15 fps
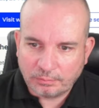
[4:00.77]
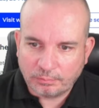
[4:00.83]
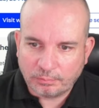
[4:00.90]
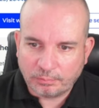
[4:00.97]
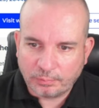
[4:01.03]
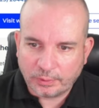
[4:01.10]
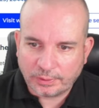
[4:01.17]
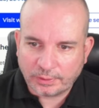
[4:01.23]

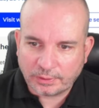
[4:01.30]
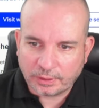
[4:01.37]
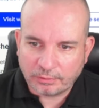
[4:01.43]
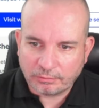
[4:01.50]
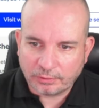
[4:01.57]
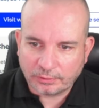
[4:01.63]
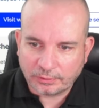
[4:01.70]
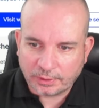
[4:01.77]
and when they
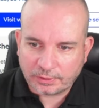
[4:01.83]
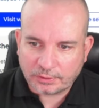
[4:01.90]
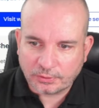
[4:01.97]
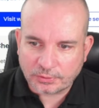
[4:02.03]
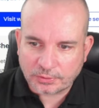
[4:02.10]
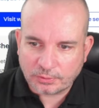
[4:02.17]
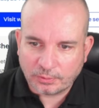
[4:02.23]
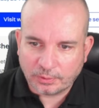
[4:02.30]
go wrong, they
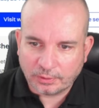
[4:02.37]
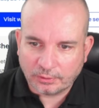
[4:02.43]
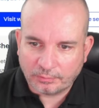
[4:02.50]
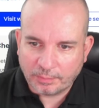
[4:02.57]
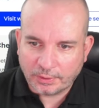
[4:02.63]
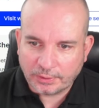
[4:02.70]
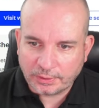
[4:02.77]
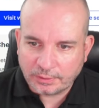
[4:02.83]
cost quite a lot
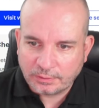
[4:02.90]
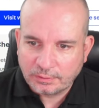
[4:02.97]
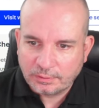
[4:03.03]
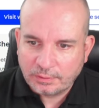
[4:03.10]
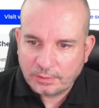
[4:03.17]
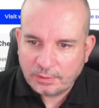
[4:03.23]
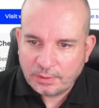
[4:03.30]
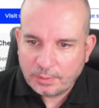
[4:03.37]
of money.
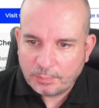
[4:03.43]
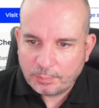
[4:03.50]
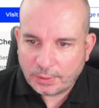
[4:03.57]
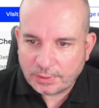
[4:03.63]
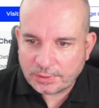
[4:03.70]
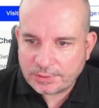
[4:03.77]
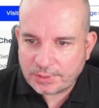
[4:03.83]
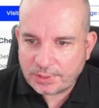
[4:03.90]

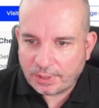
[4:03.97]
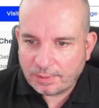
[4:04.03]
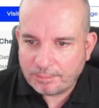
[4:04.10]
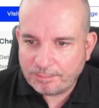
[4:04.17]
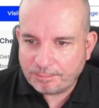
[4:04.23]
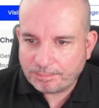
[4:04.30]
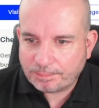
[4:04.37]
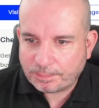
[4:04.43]
But
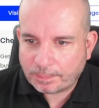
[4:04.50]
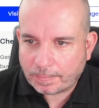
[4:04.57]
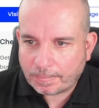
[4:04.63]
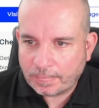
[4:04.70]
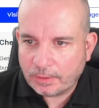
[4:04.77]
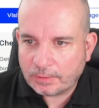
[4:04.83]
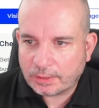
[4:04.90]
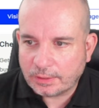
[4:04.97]

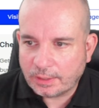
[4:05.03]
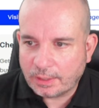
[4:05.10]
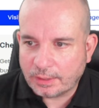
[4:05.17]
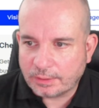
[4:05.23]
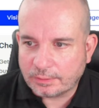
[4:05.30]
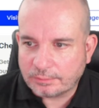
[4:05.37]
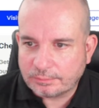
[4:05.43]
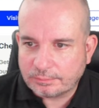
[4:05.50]
look at
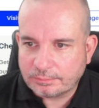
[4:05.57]
that.